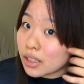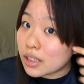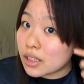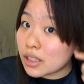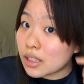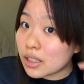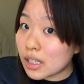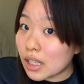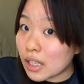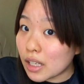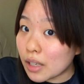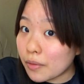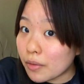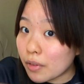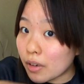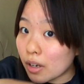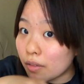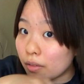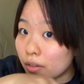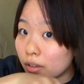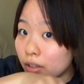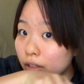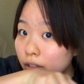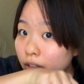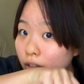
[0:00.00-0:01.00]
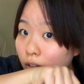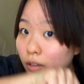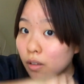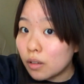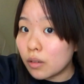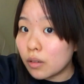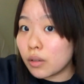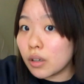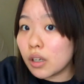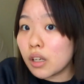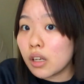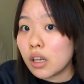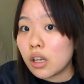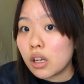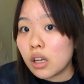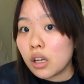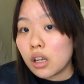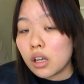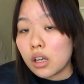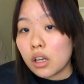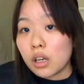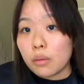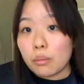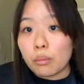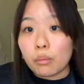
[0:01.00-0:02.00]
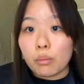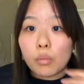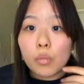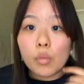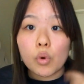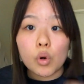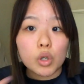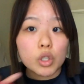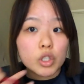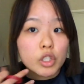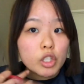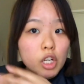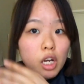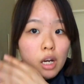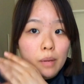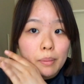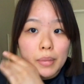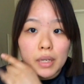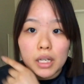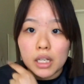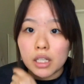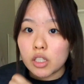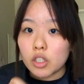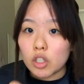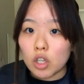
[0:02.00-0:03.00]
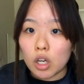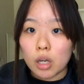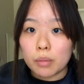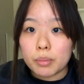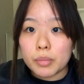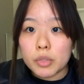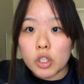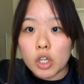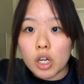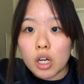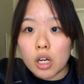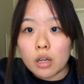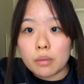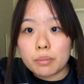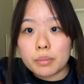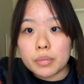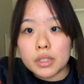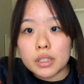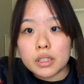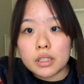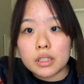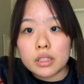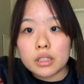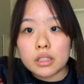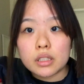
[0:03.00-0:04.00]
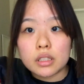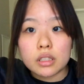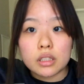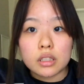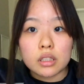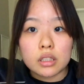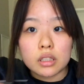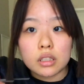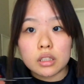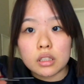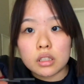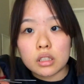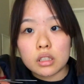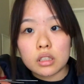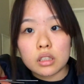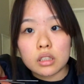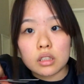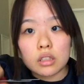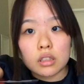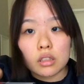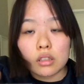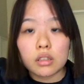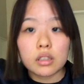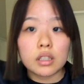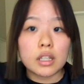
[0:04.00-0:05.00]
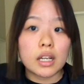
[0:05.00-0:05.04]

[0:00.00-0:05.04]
this is taking forever, so more choppity chop chops.